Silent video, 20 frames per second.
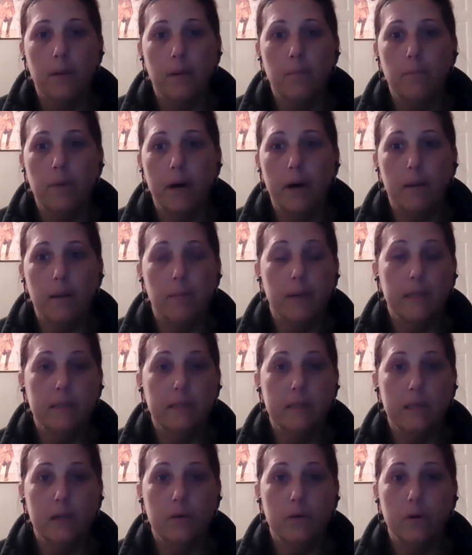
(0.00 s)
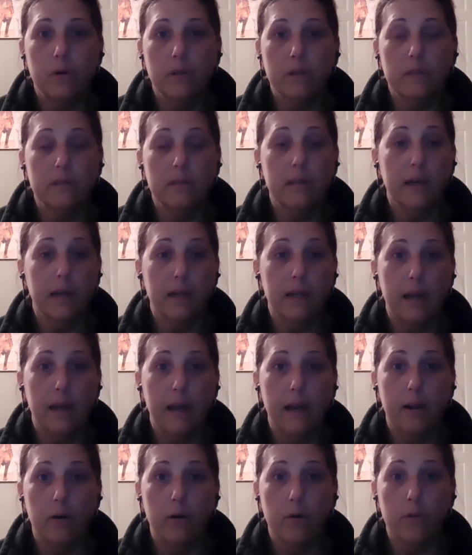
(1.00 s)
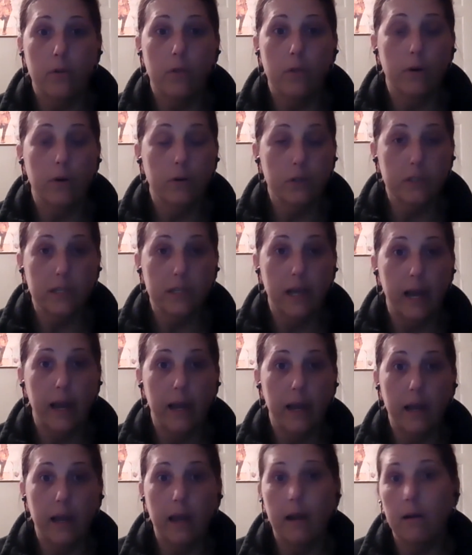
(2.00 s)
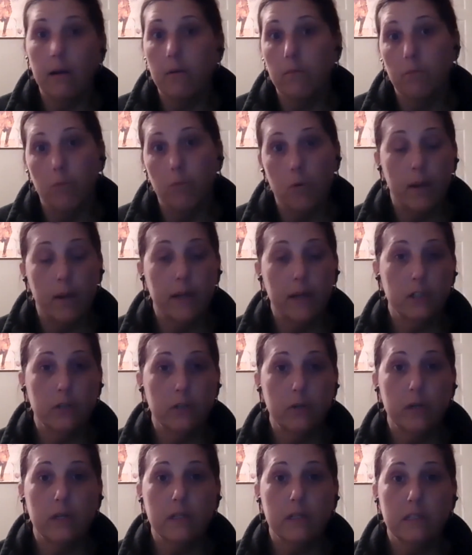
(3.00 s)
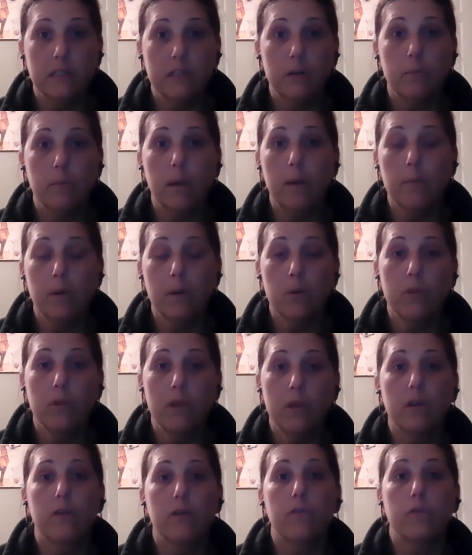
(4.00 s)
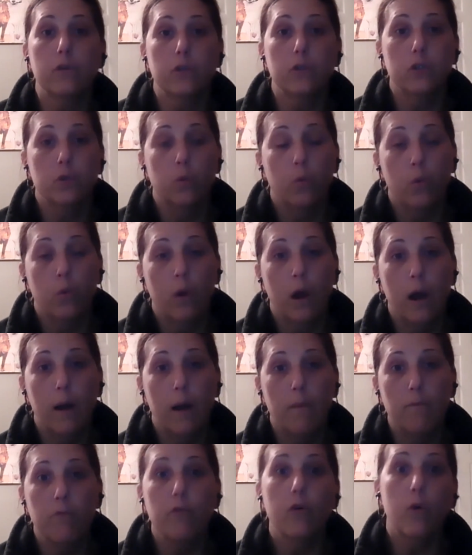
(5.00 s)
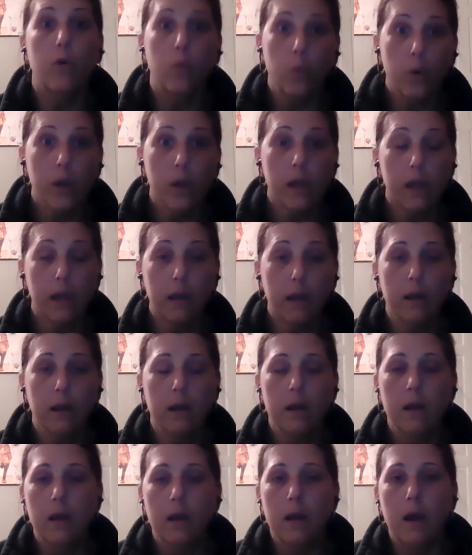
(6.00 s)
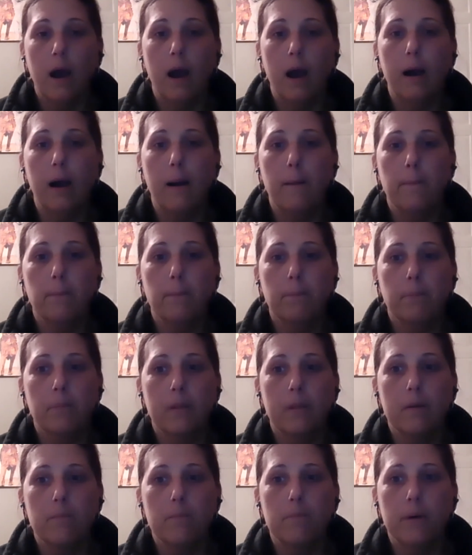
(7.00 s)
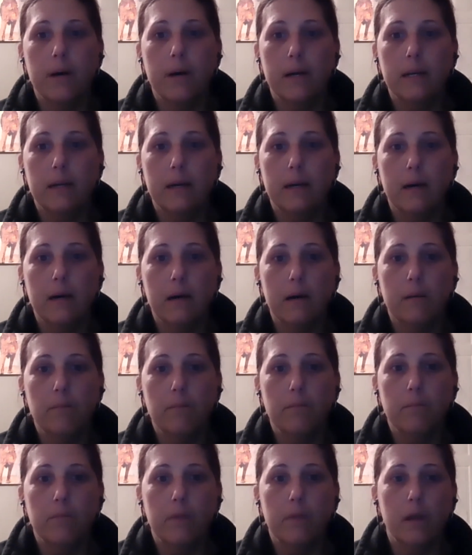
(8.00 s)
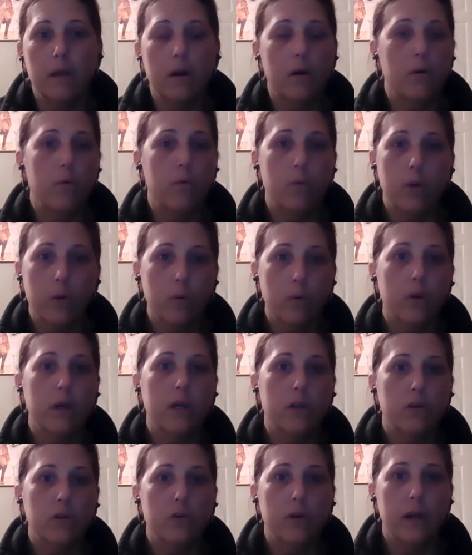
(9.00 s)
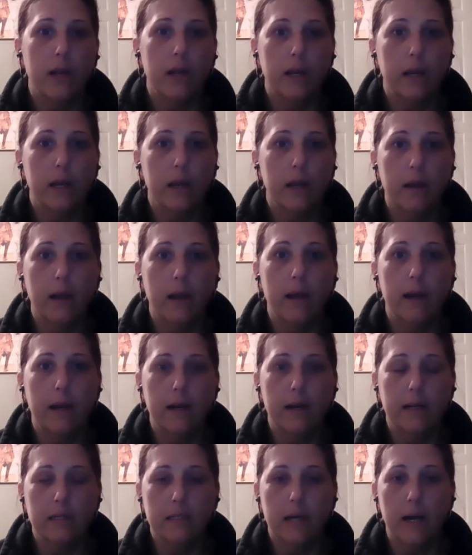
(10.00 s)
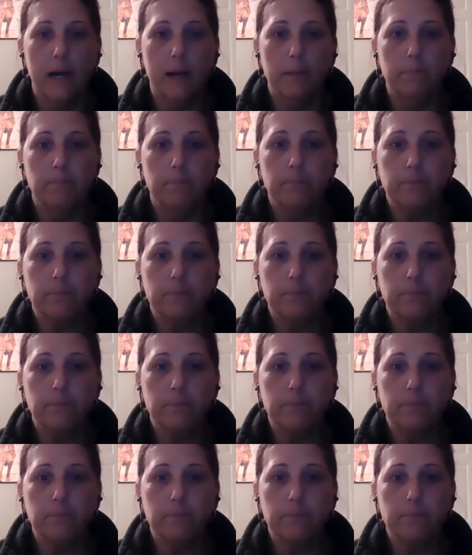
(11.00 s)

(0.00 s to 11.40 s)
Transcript: But I might see you on the second day or the third day, and we might do it. It still might be within your first full week, but you know, we really can do it at any time.